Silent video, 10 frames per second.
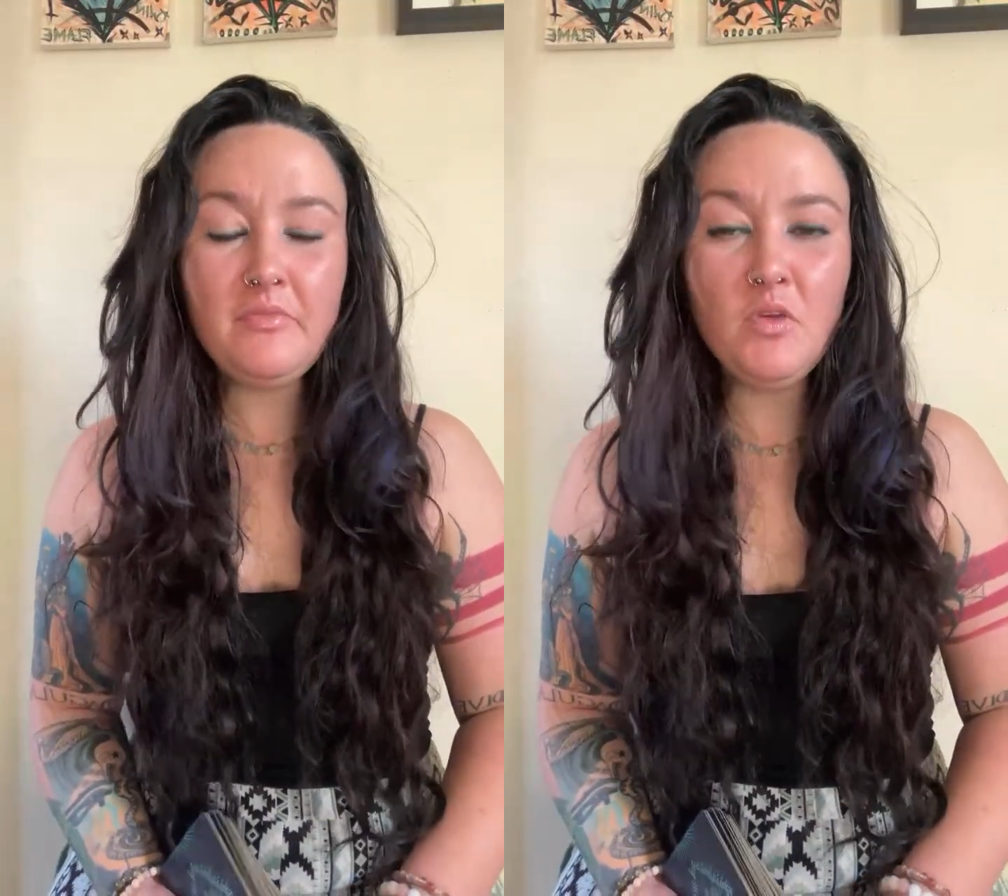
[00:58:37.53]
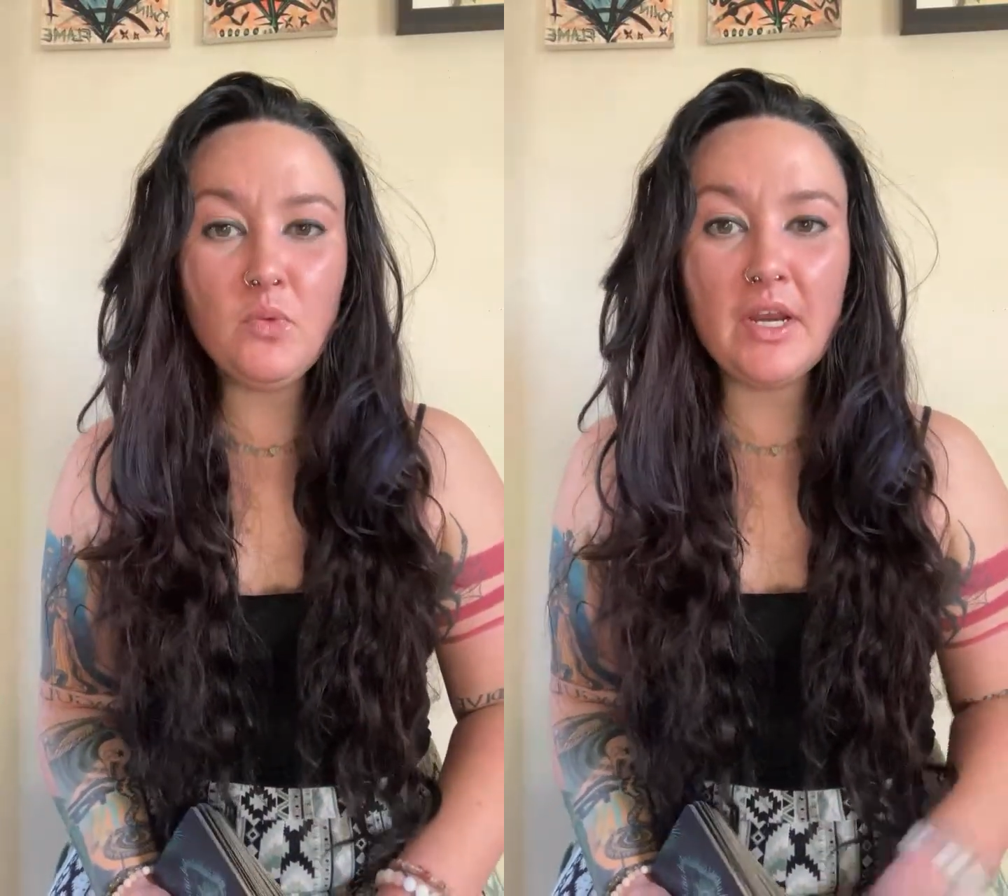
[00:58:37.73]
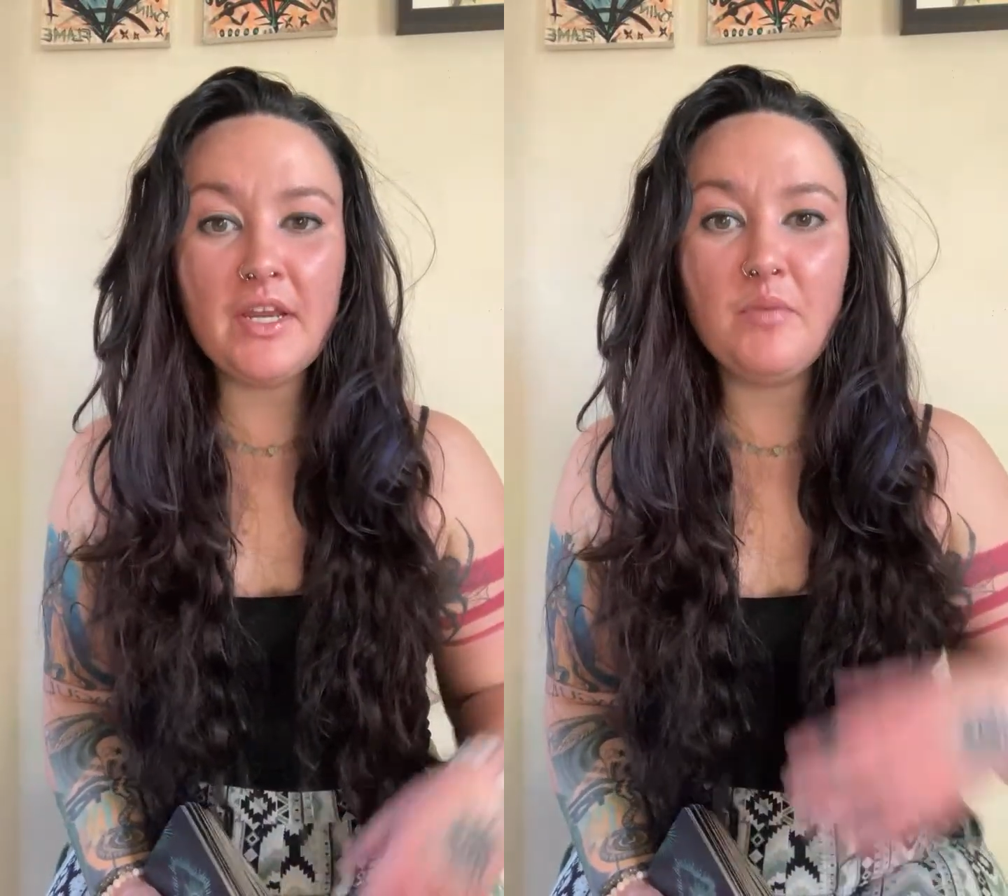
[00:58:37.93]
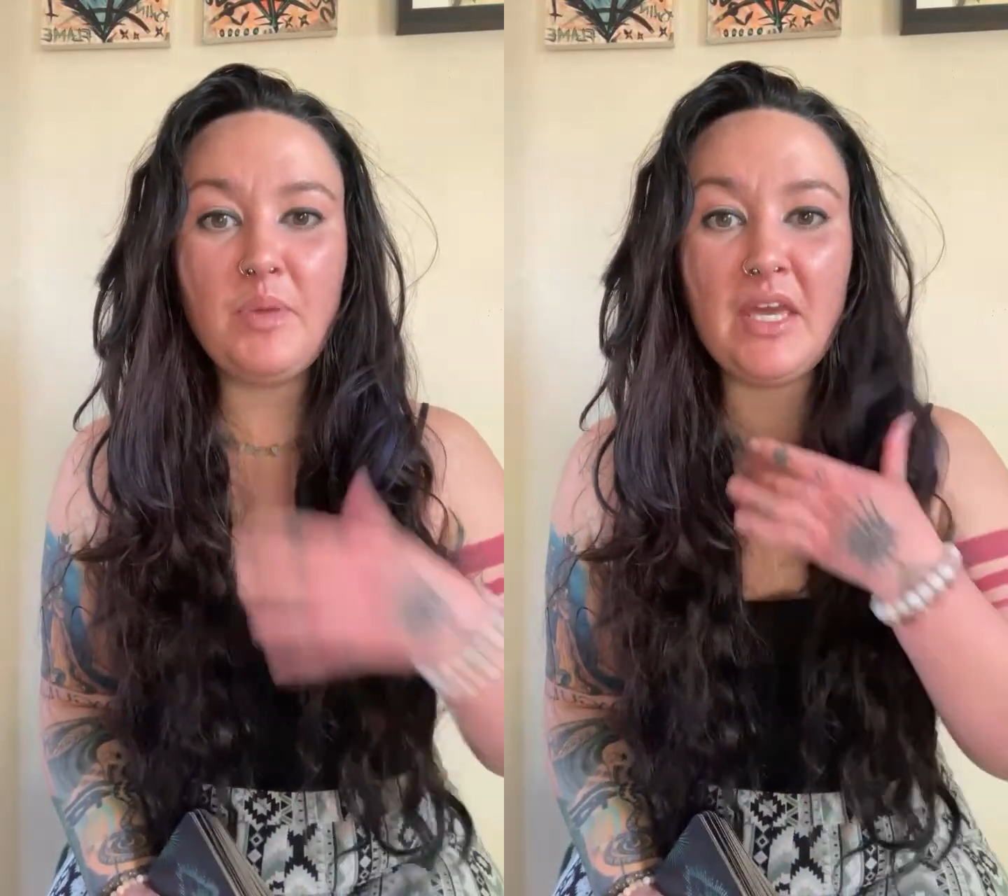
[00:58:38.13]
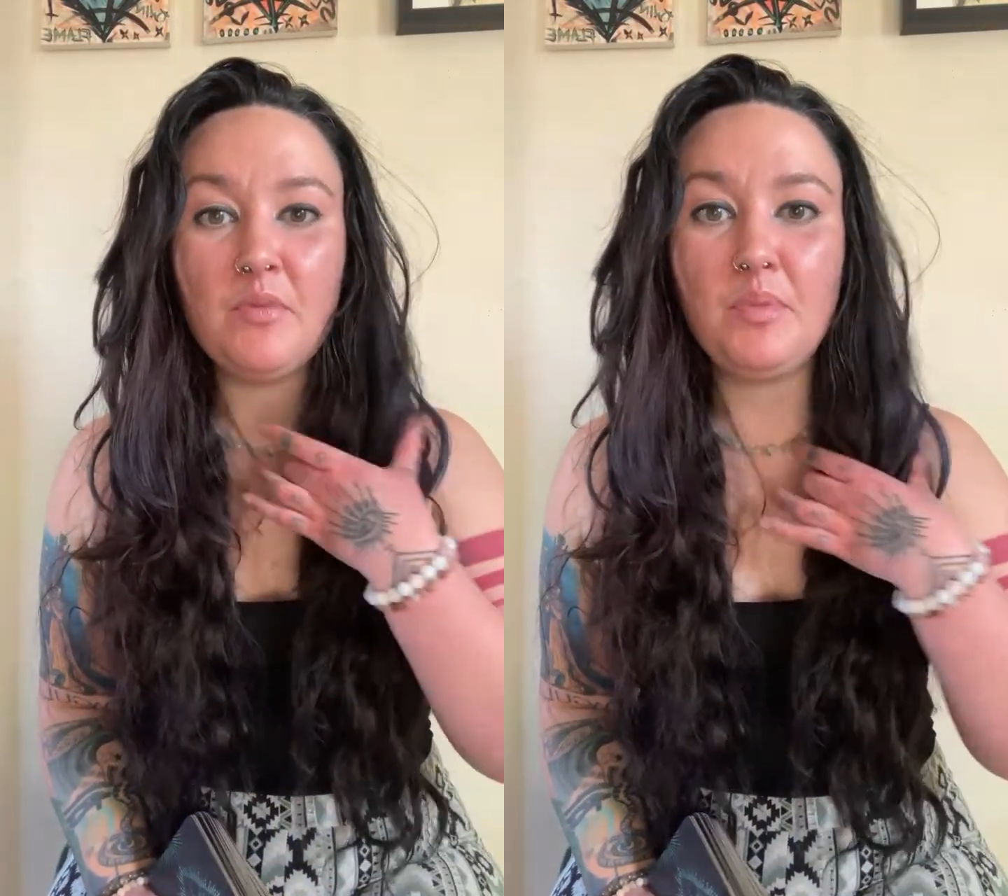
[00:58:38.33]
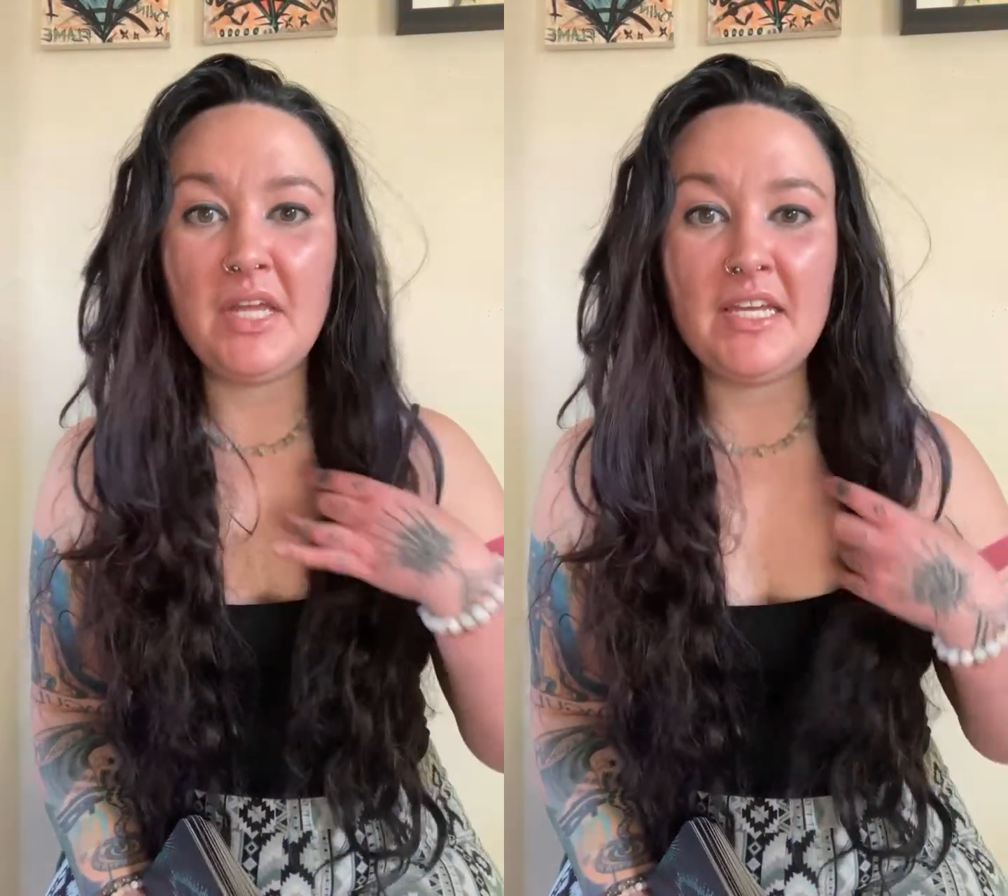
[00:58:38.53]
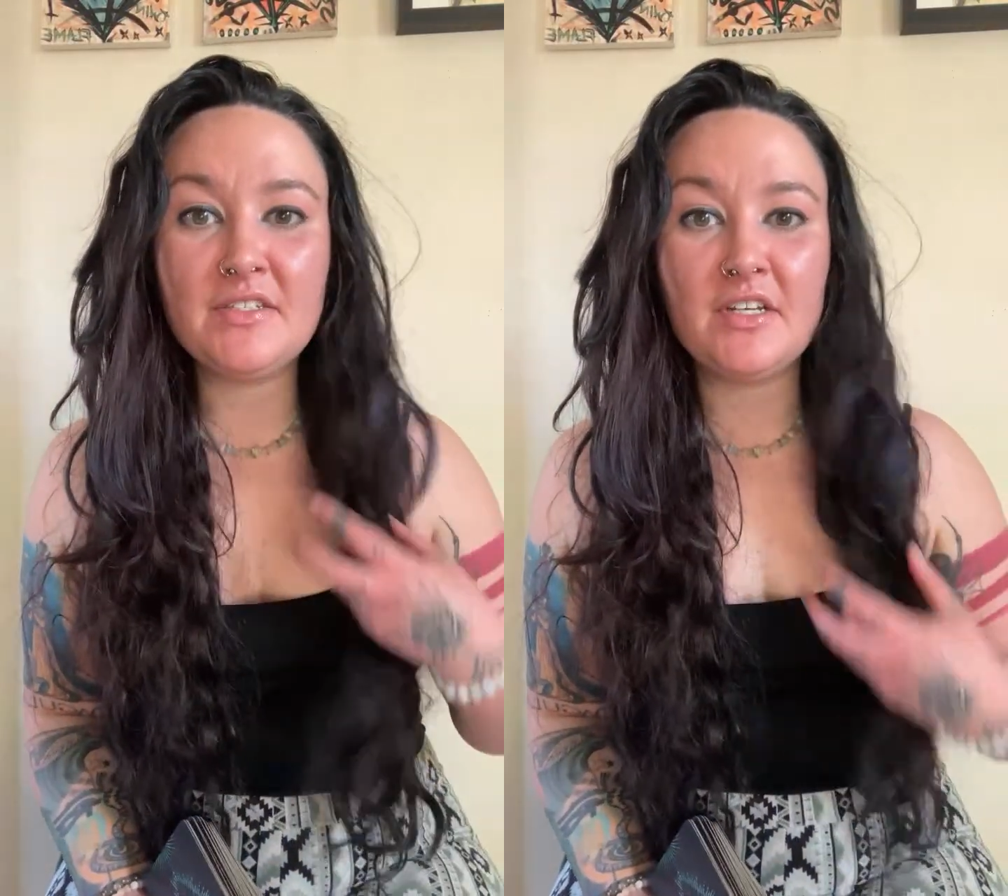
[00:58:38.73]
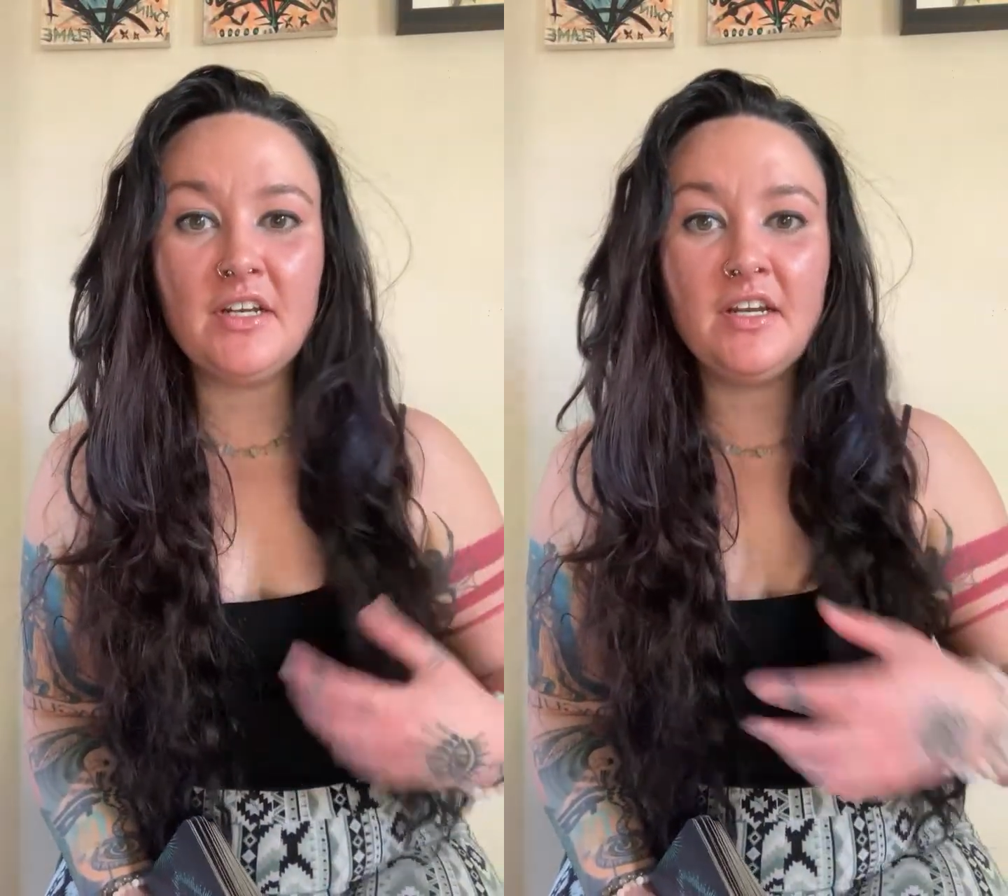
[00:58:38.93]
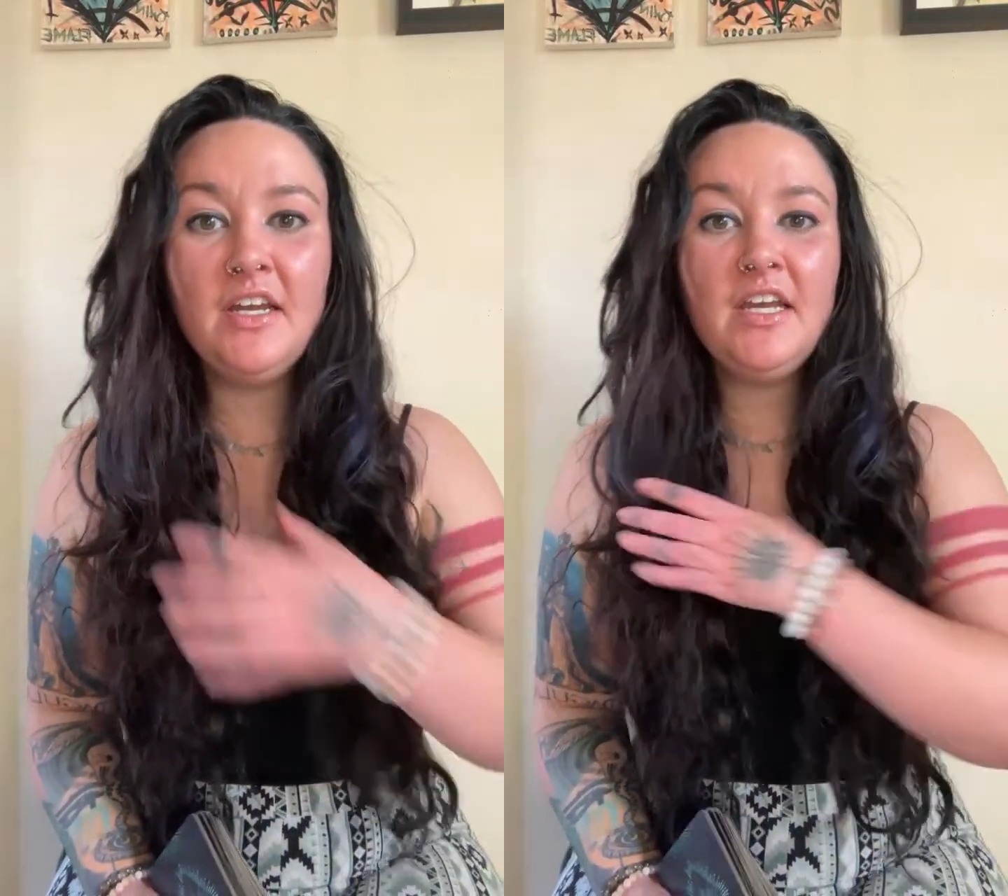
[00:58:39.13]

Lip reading: wearing a pink blazer,